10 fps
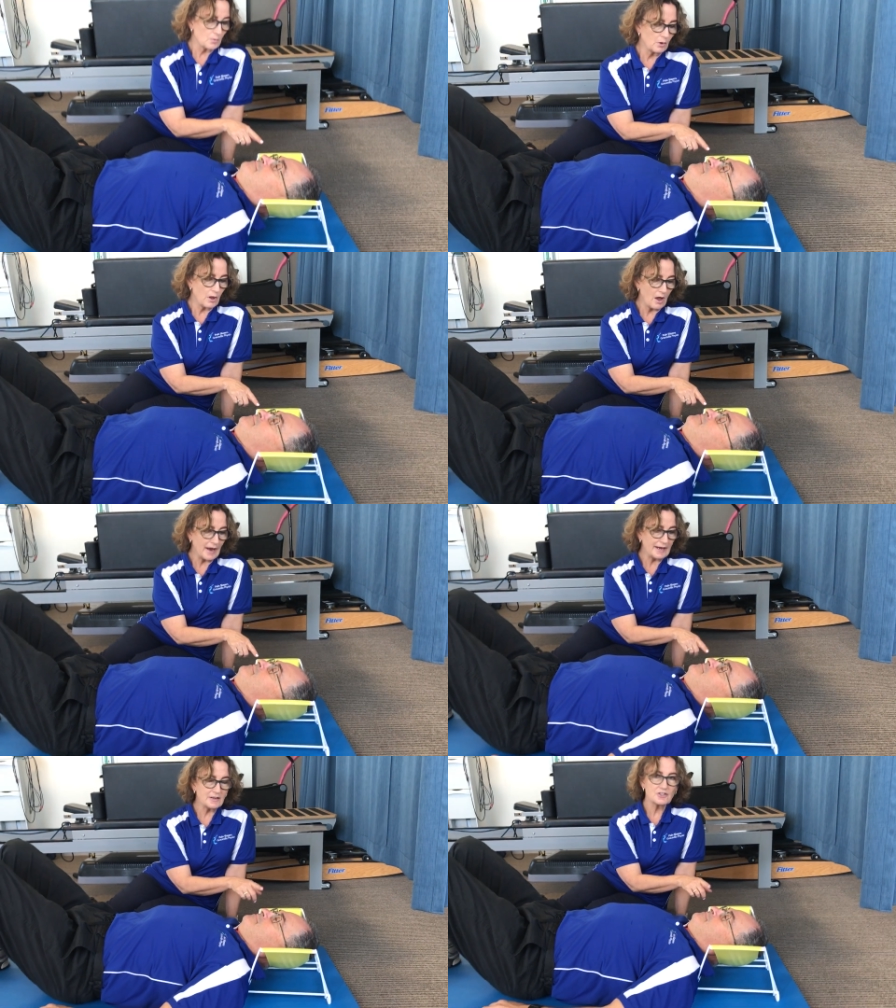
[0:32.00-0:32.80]

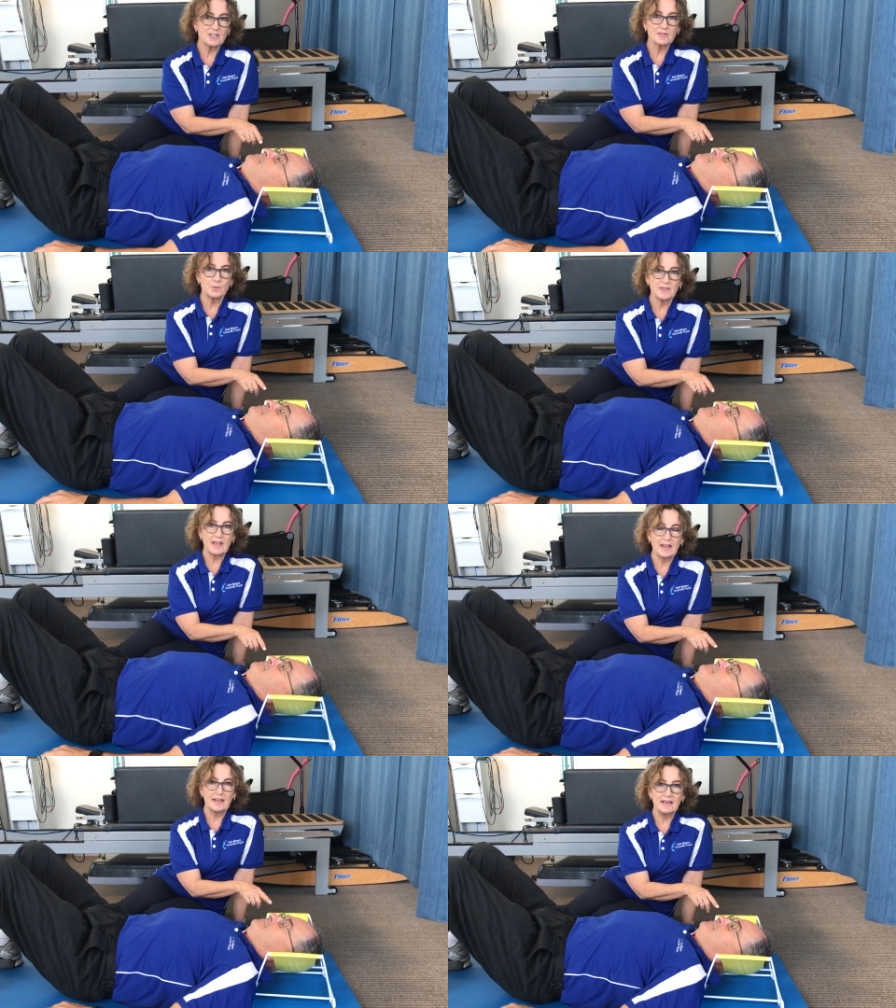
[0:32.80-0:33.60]
lying just with
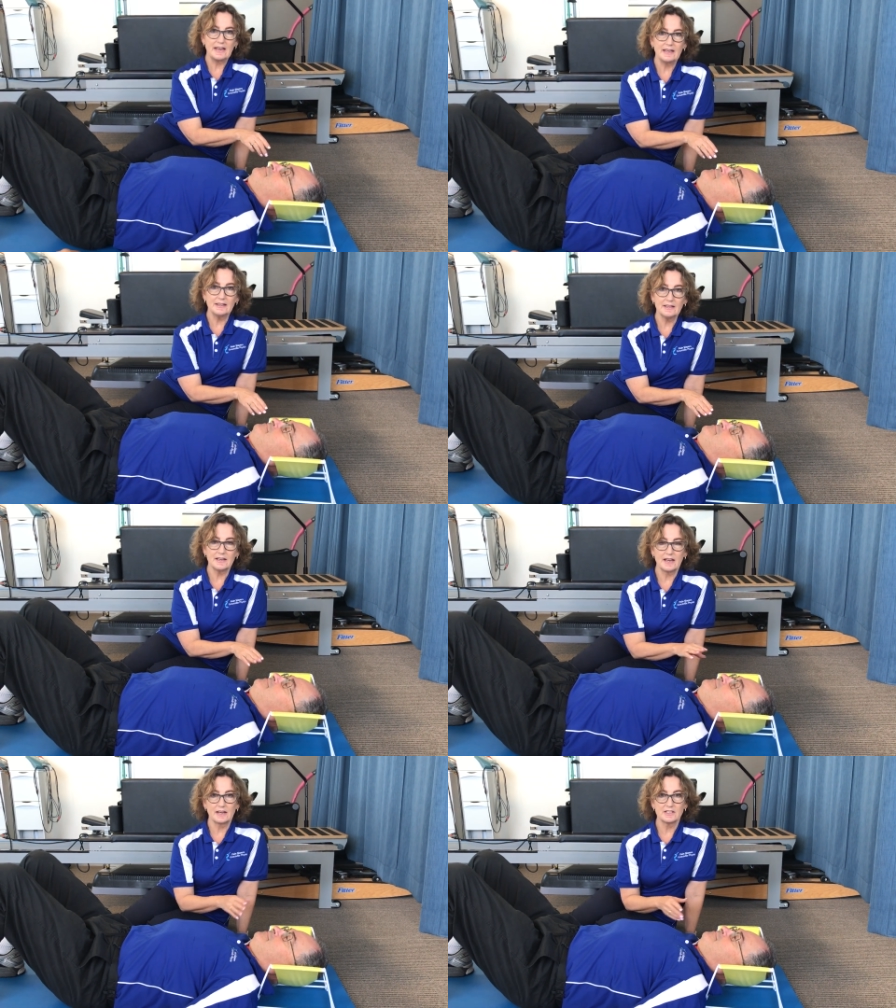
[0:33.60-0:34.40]
the head in
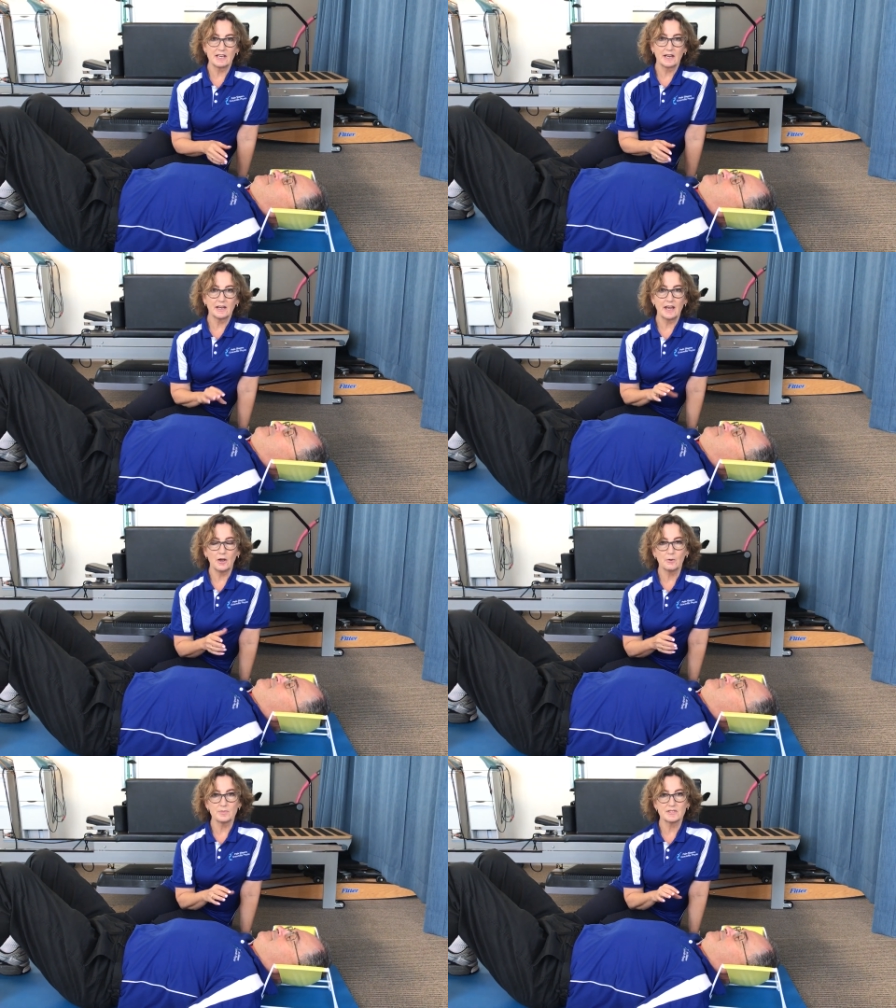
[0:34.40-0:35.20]
the Neck Tek
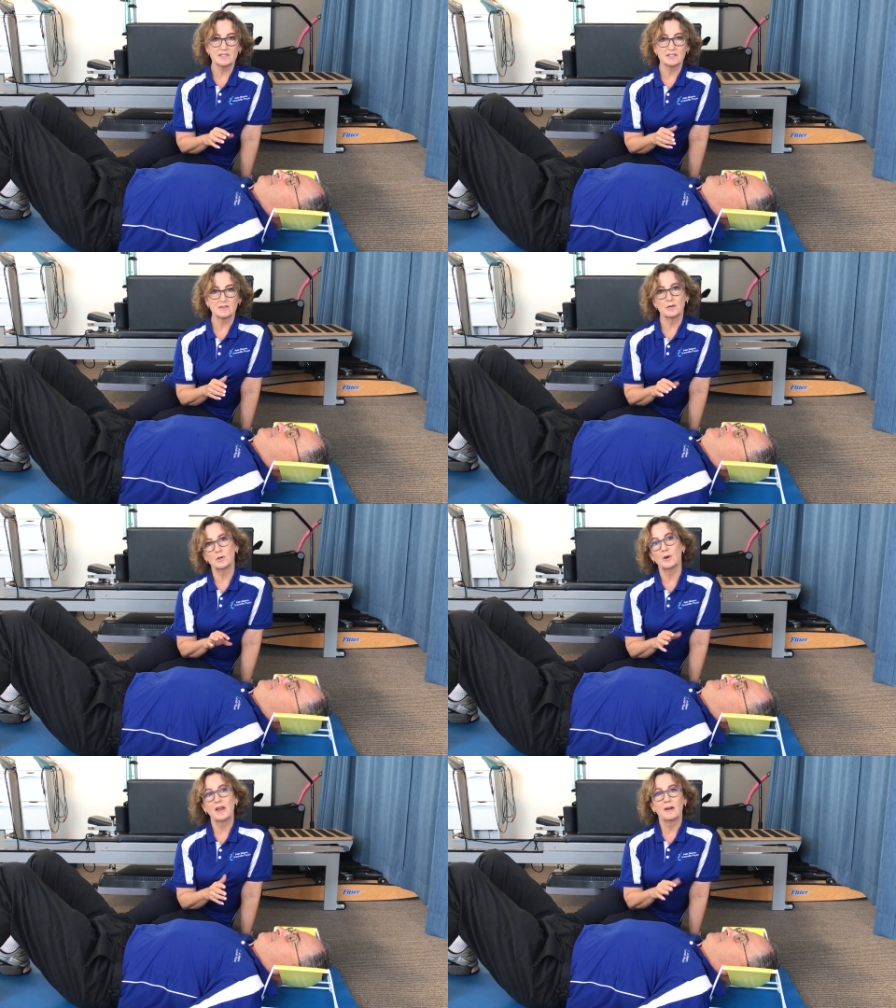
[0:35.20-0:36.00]
helps
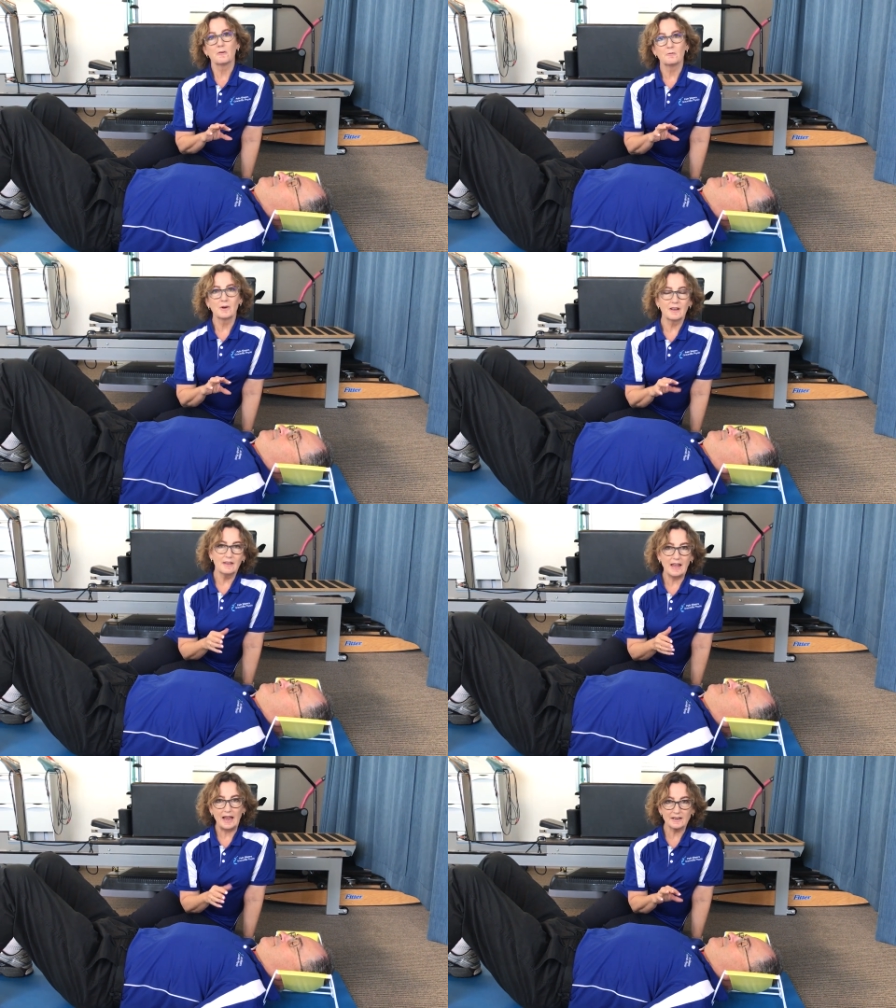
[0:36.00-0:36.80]
to
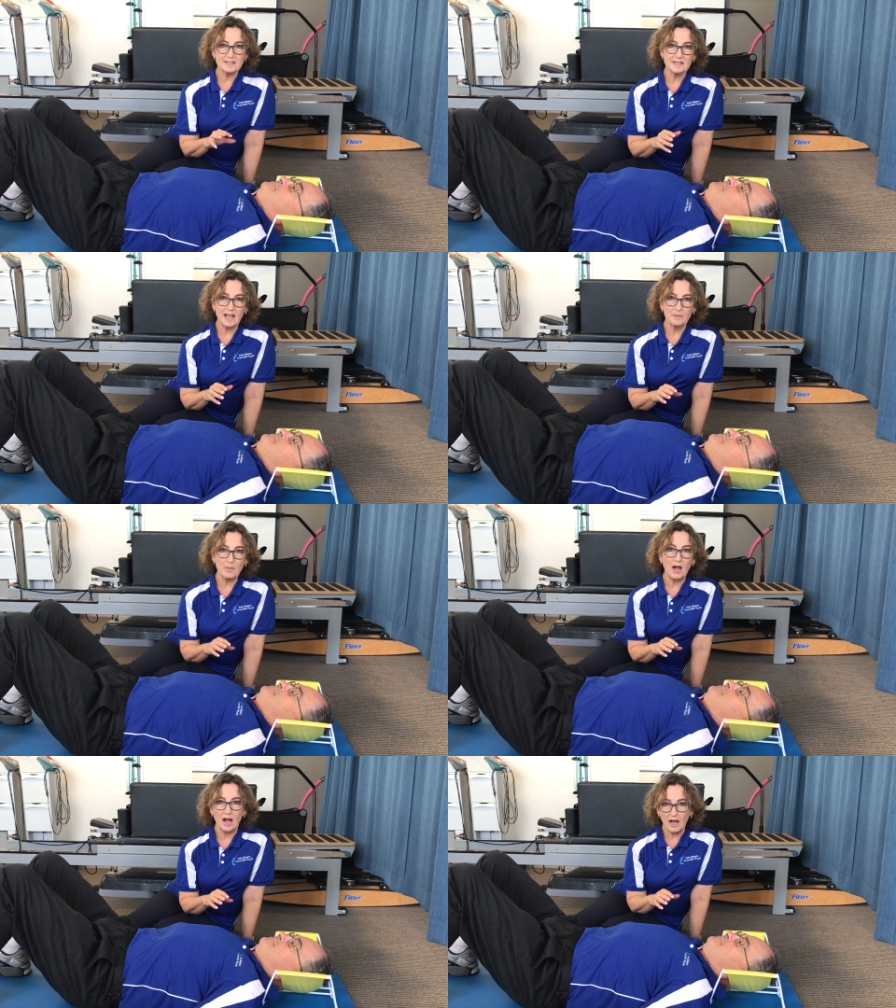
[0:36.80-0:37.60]
relax
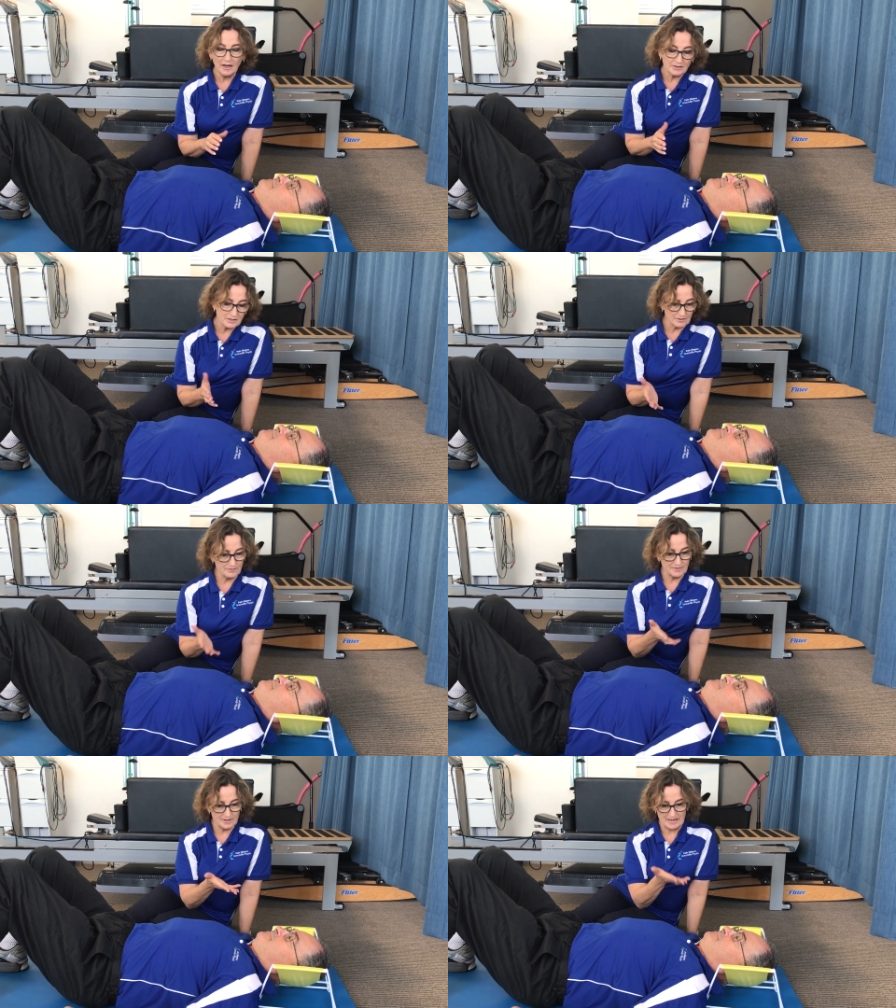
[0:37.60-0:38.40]
that part
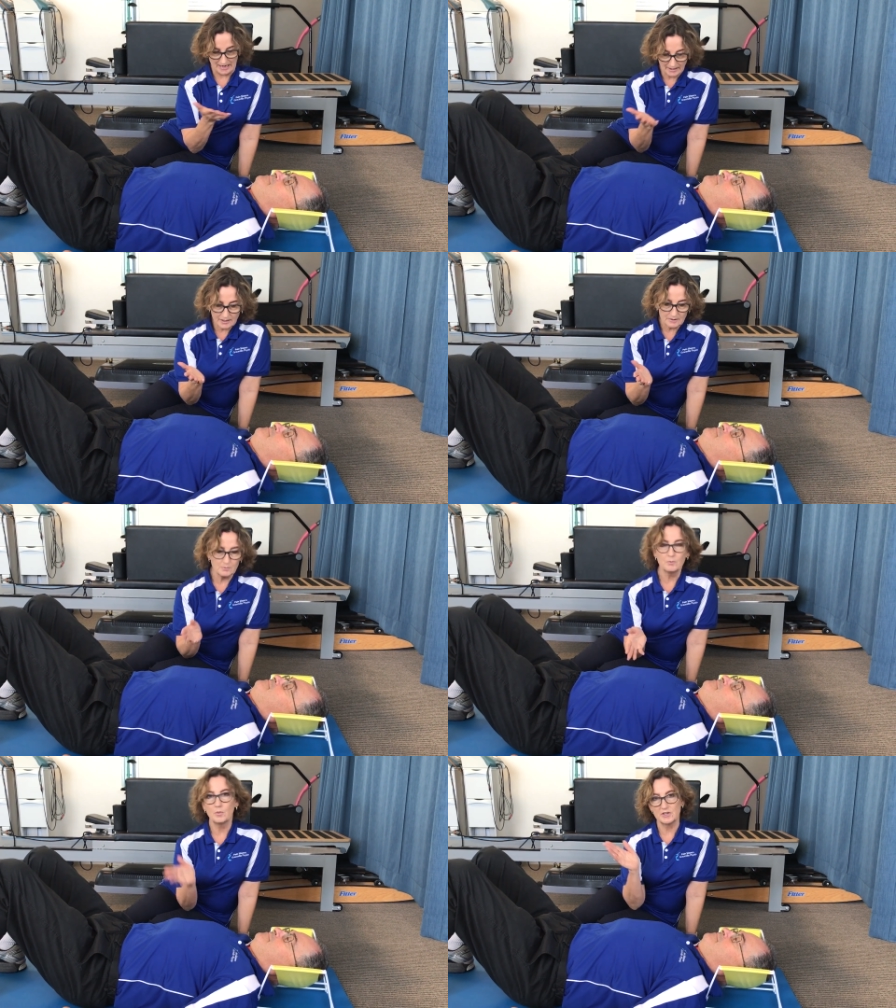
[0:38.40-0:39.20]
of the neck
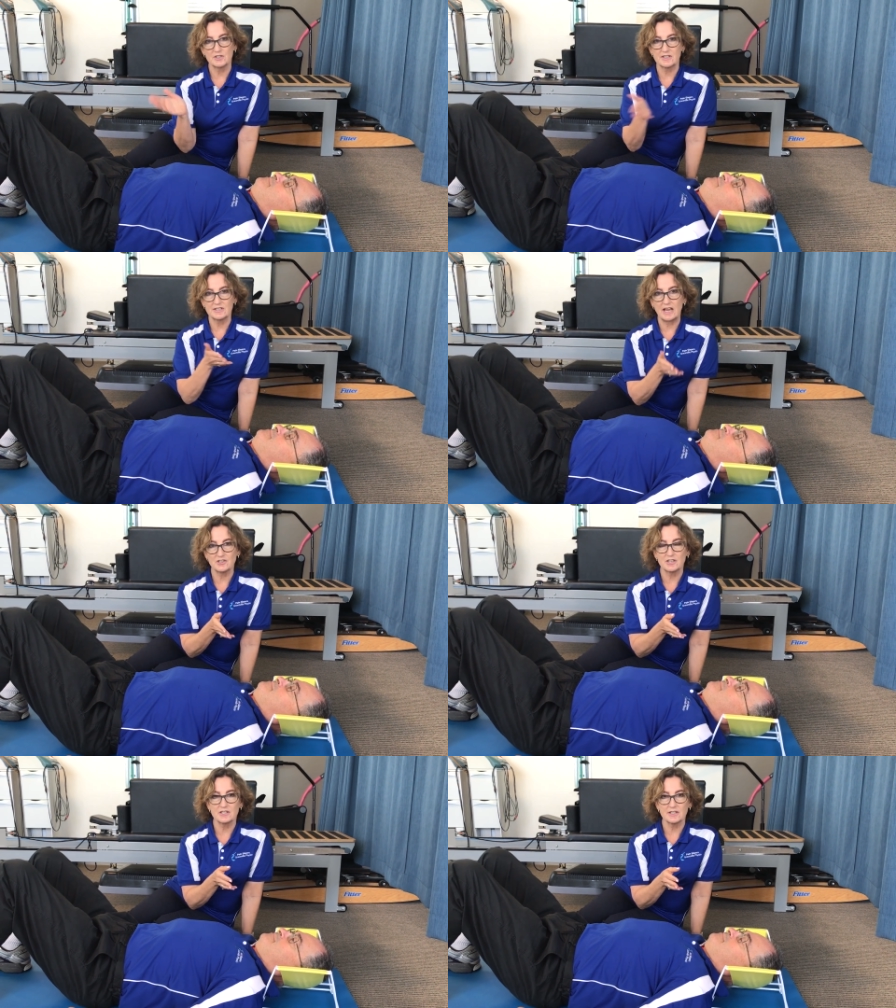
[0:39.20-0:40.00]
which is
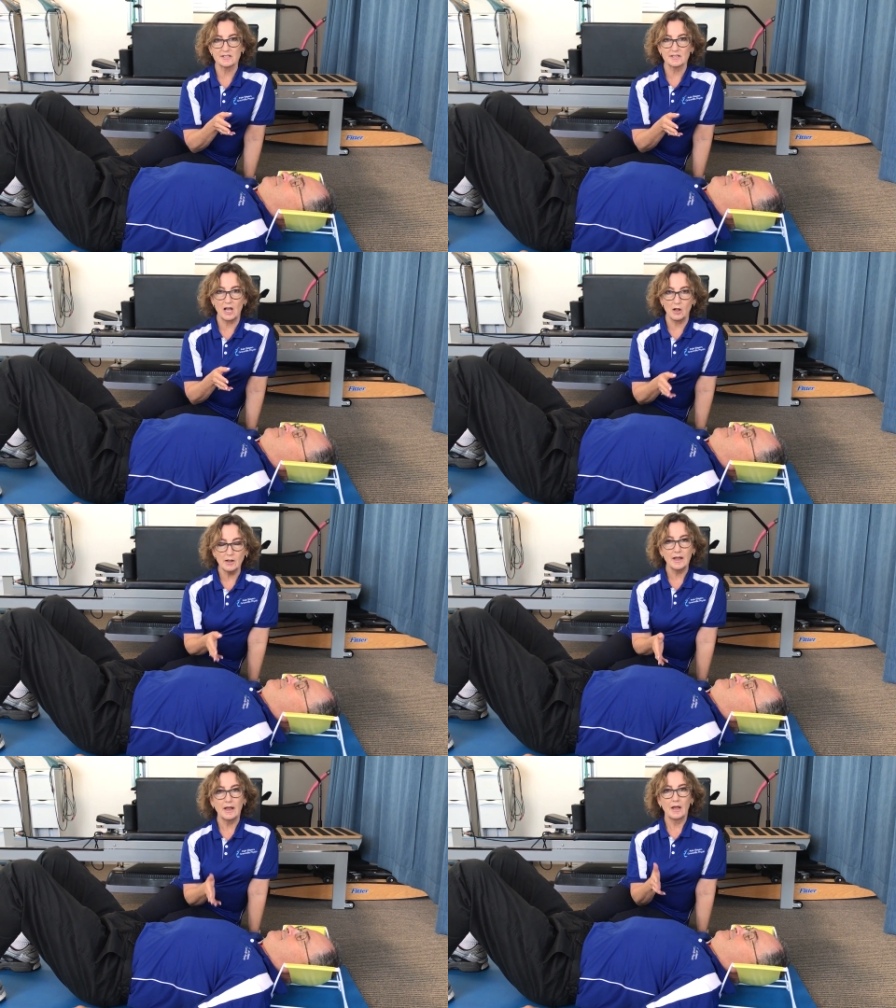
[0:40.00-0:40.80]
attaching to the skull